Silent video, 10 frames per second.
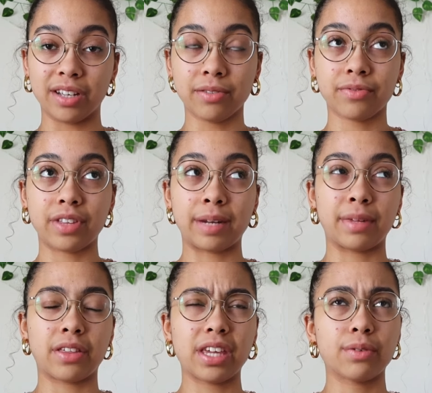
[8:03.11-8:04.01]
That
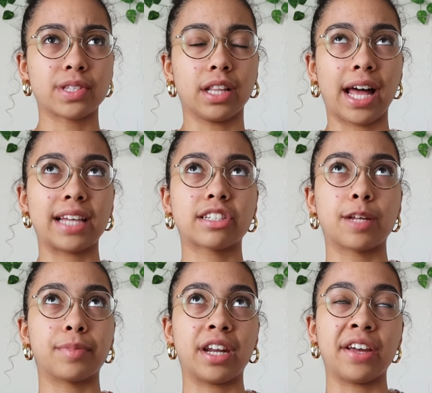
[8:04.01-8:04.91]
I think it was the last
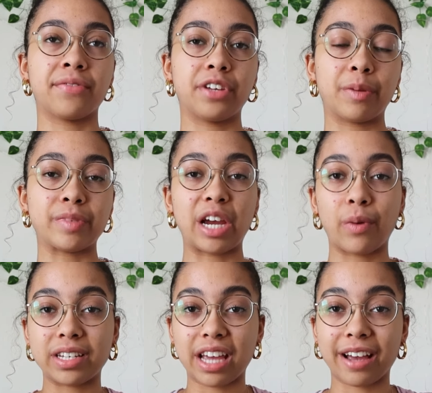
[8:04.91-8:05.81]
clip that I filmed. I
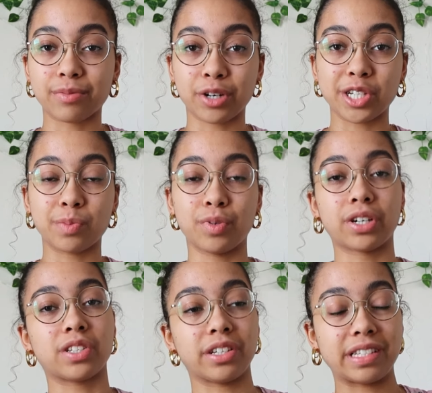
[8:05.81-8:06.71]
went to Half Price
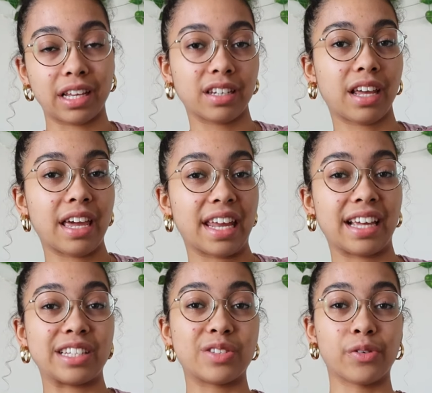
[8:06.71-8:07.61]
Books on Sunday and
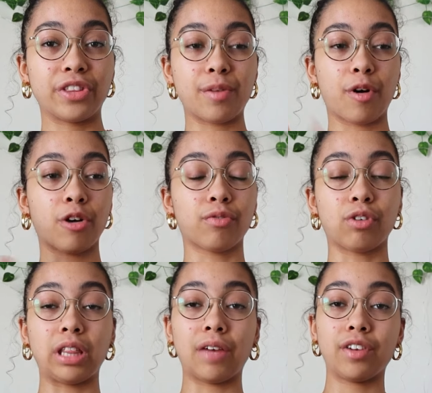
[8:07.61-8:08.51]
I sold them all for
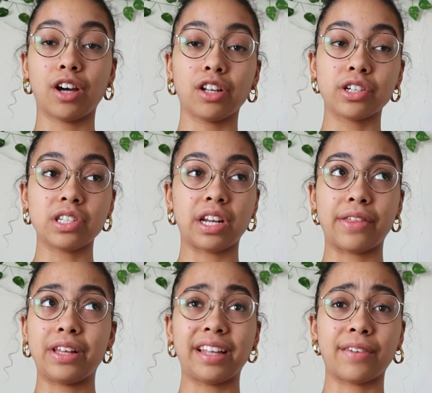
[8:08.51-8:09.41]
$11 and I
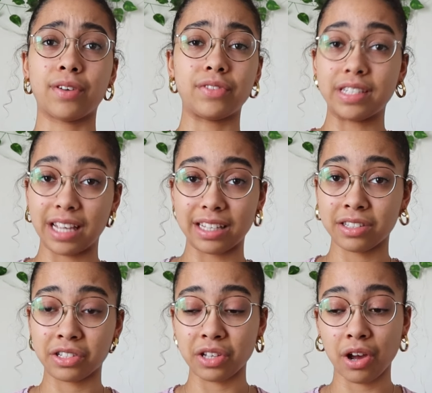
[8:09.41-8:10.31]
think like 50 cents.
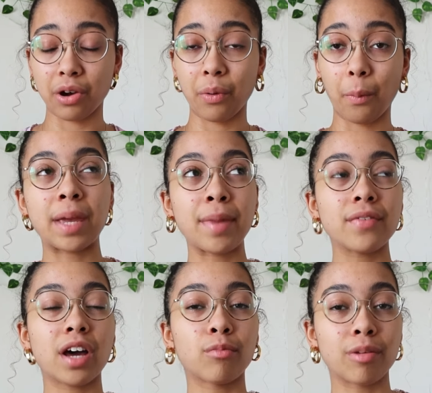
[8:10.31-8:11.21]
So I may
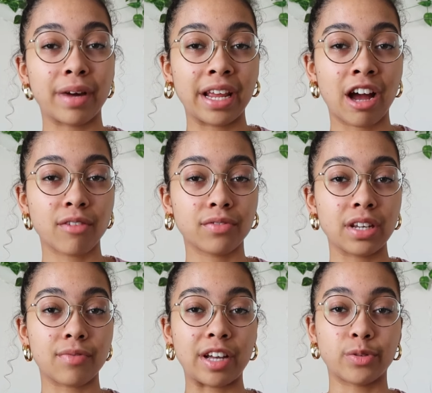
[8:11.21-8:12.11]
have gotten more money off of
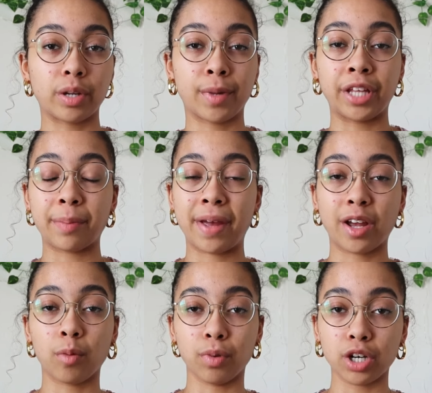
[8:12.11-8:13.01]
it if I sold them on like
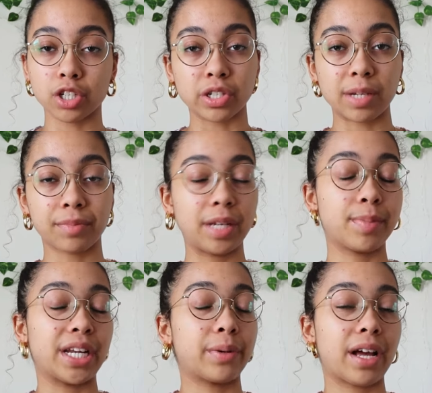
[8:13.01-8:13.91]
Pango Books or something,
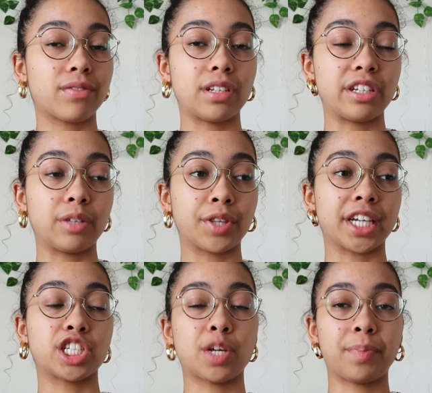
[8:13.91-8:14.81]
but then I would have to deal with
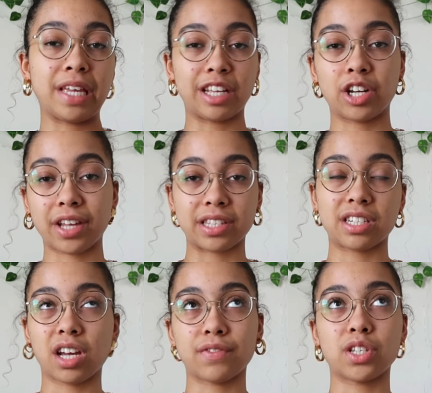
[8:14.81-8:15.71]
like shipping and all that stuff.